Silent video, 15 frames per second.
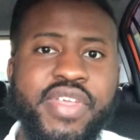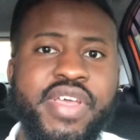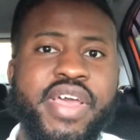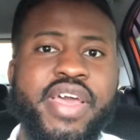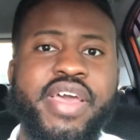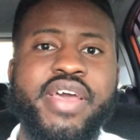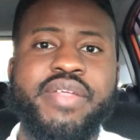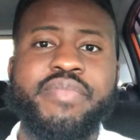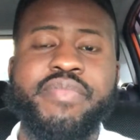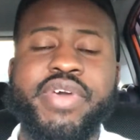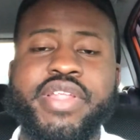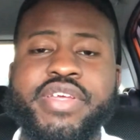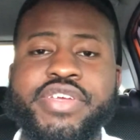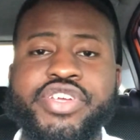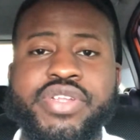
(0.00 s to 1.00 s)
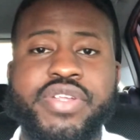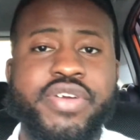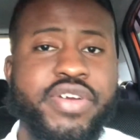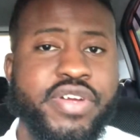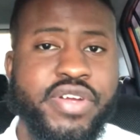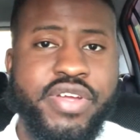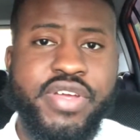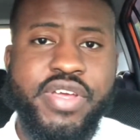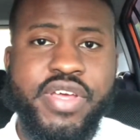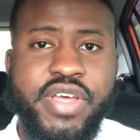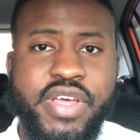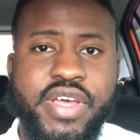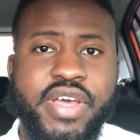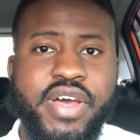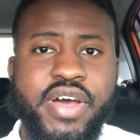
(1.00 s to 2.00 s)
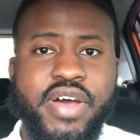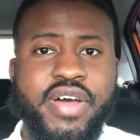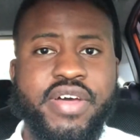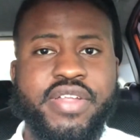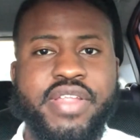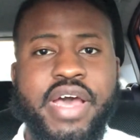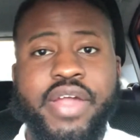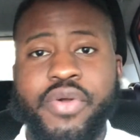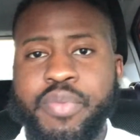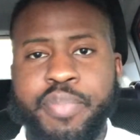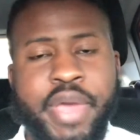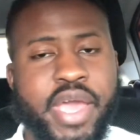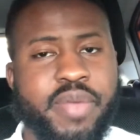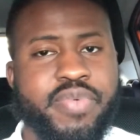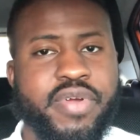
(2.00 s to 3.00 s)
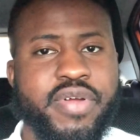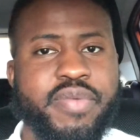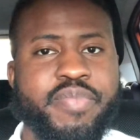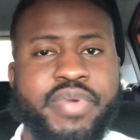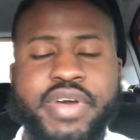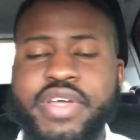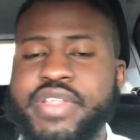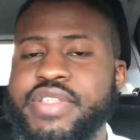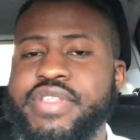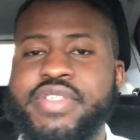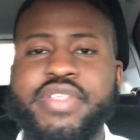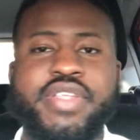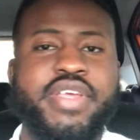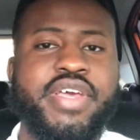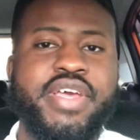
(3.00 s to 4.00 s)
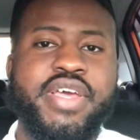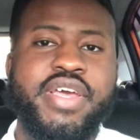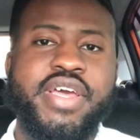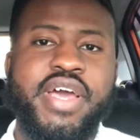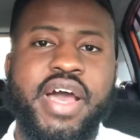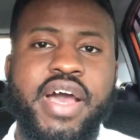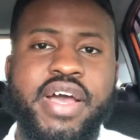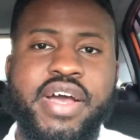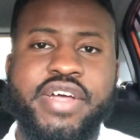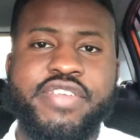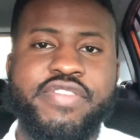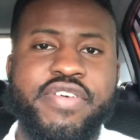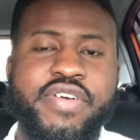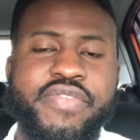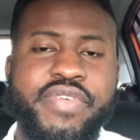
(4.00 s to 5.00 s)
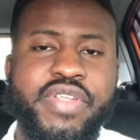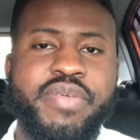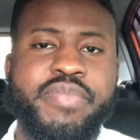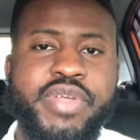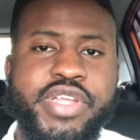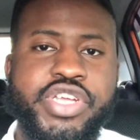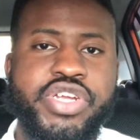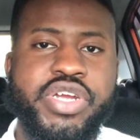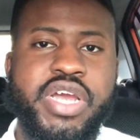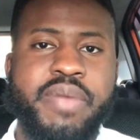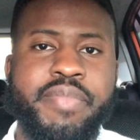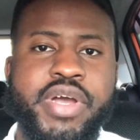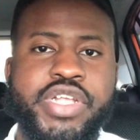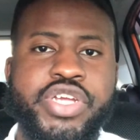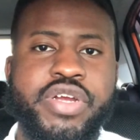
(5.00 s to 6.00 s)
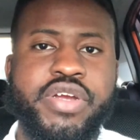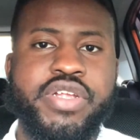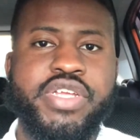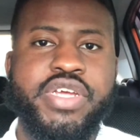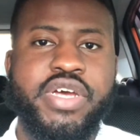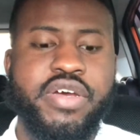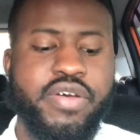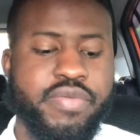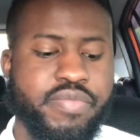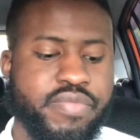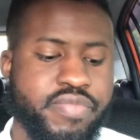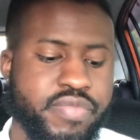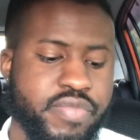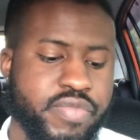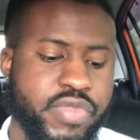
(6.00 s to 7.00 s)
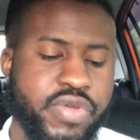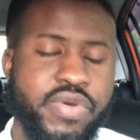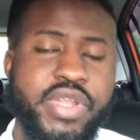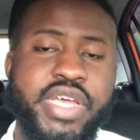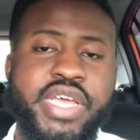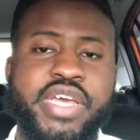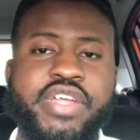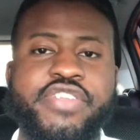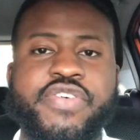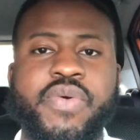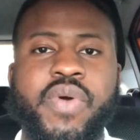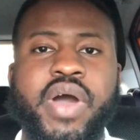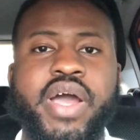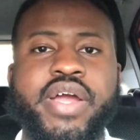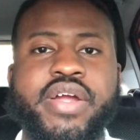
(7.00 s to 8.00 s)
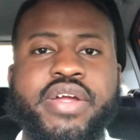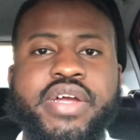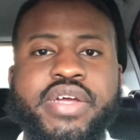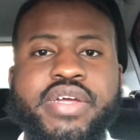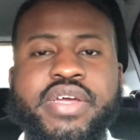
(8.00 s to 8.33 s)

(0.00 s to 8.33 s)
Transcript: and minister, not on paper, but I serve in the ministry at my church, doing the kids choir.